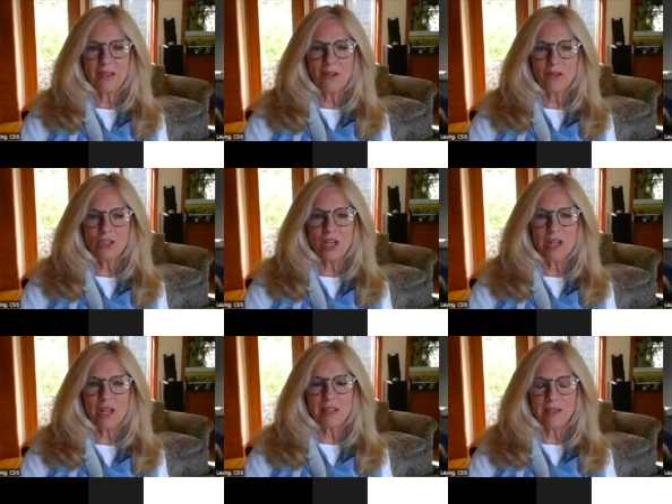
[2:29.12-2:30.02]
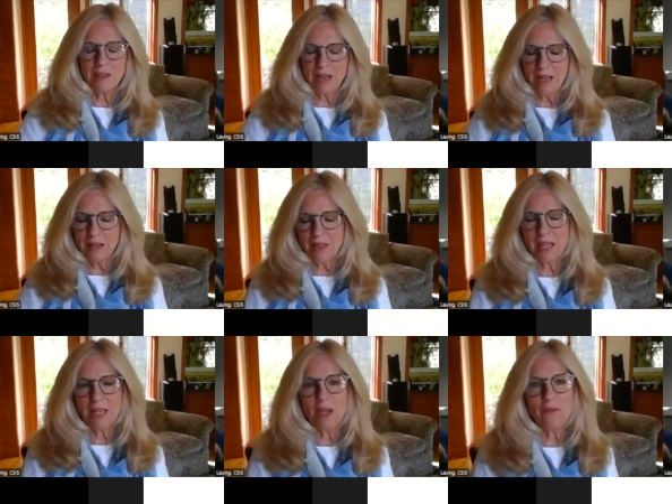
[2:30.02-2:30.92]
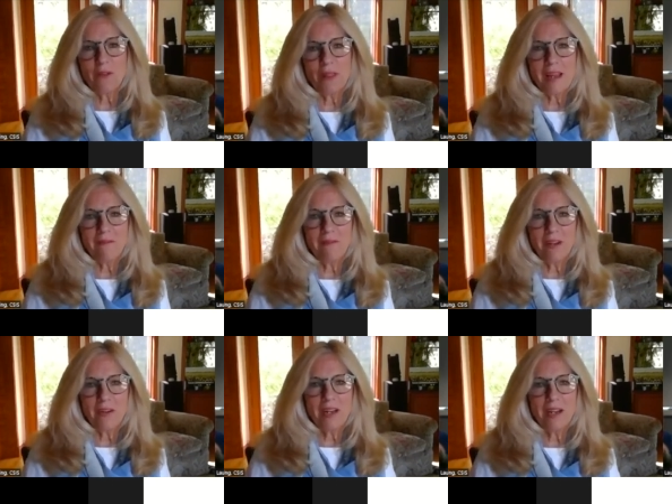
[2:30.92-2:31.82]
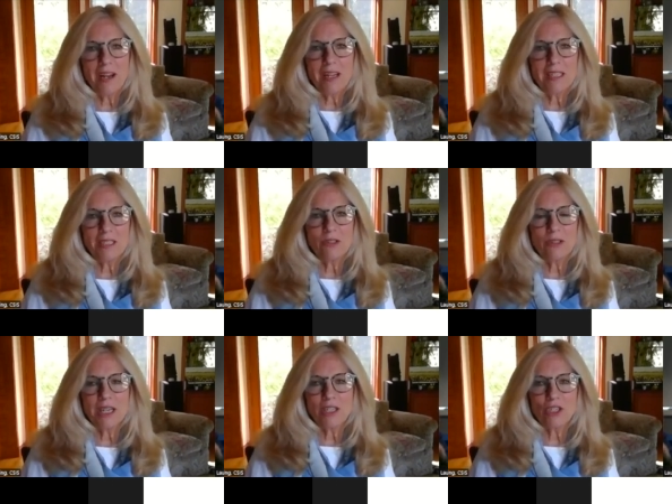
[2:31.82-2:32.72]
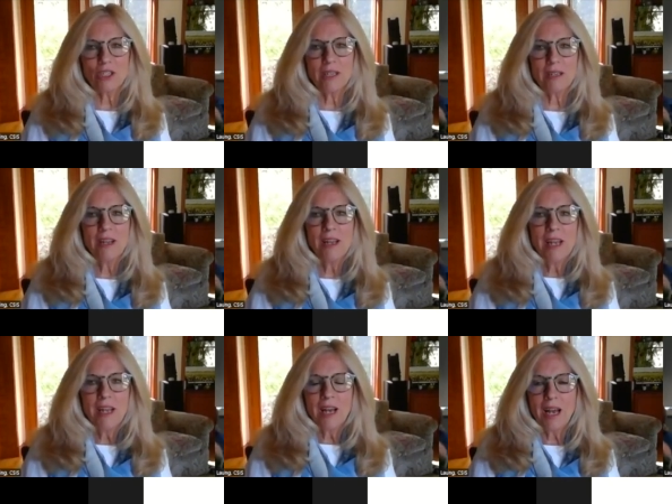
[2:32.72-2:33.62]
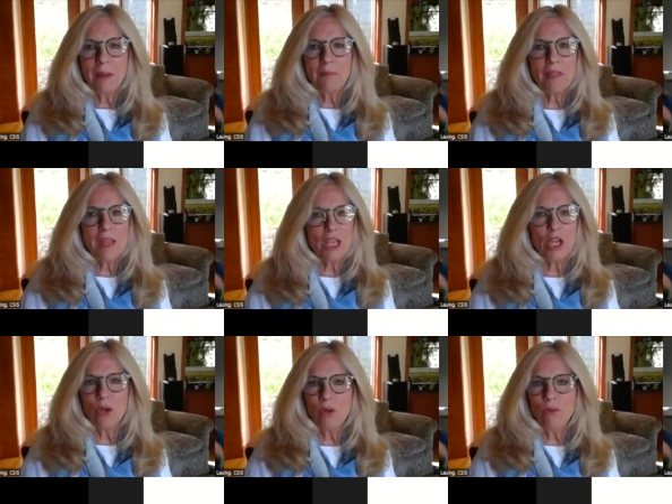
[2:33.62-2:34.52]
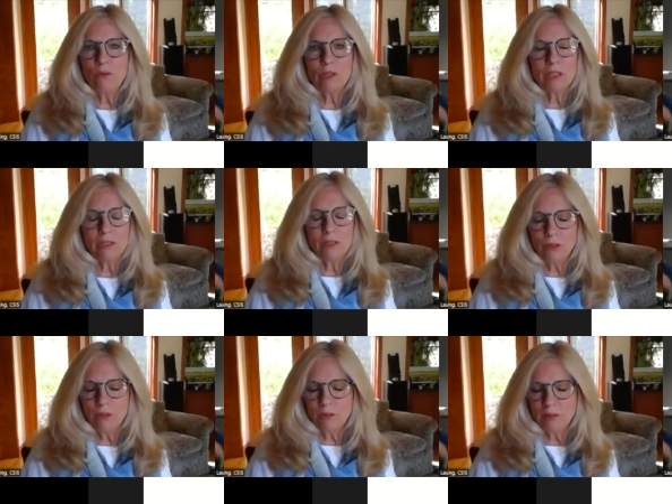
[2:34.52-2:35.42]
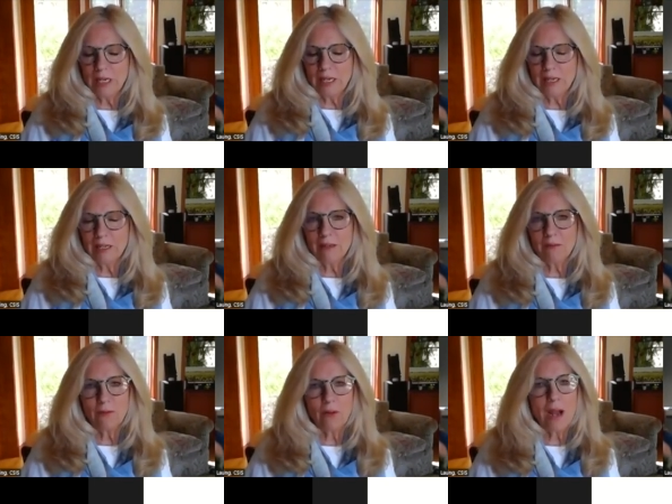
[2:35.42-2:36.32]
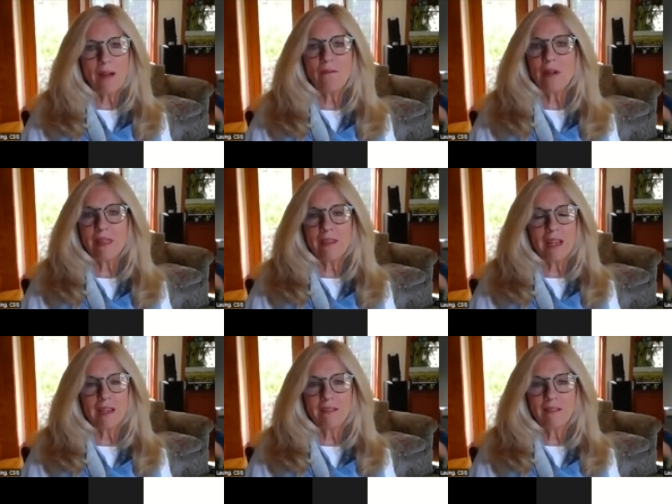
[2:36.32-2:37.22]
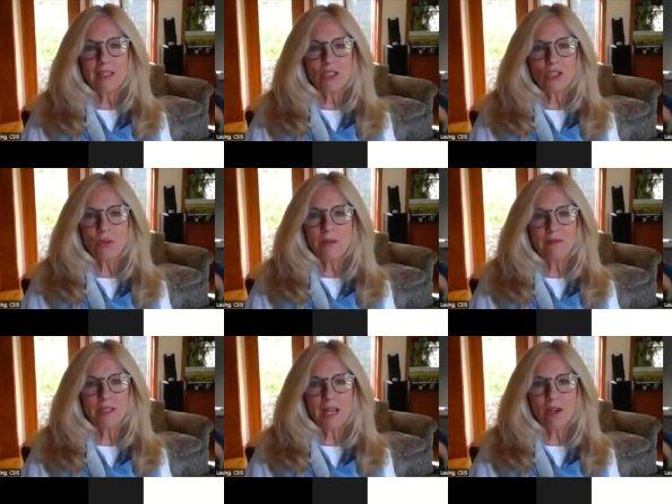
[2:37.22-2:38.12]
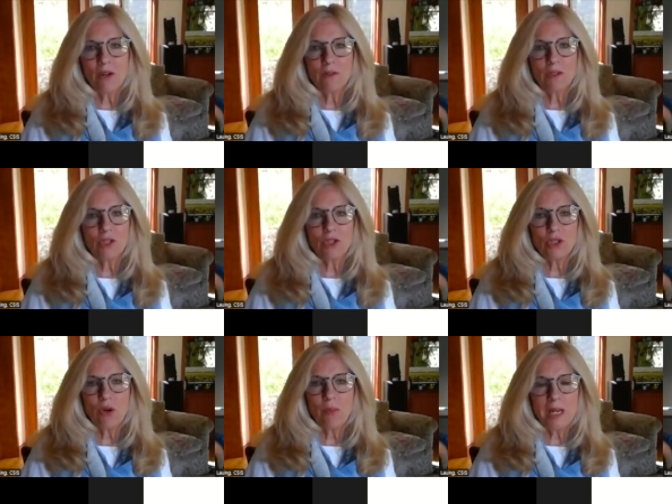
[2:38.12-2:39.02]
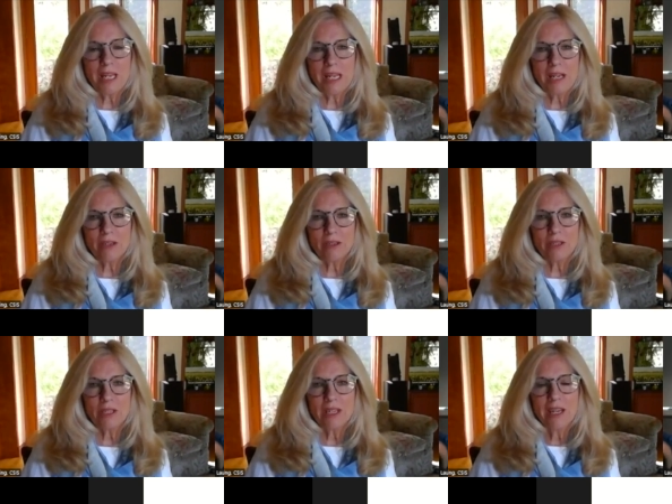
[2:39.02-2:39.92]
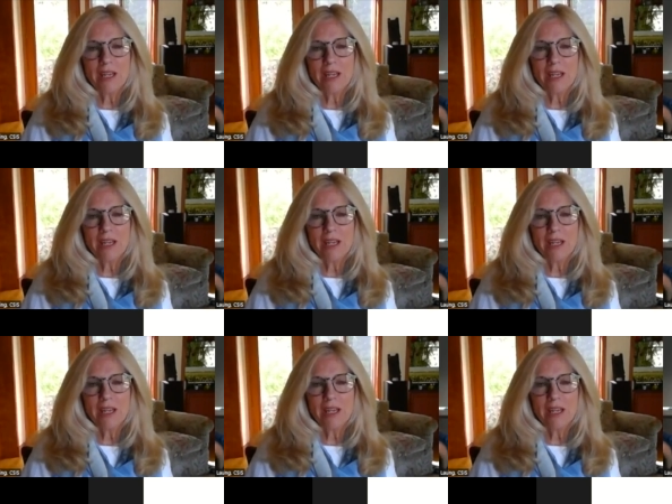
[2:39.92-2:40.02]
Oh, Jonathan, uh, thank you for that very kind introduction, and um, thank you to uh, for everything that you have done over so many years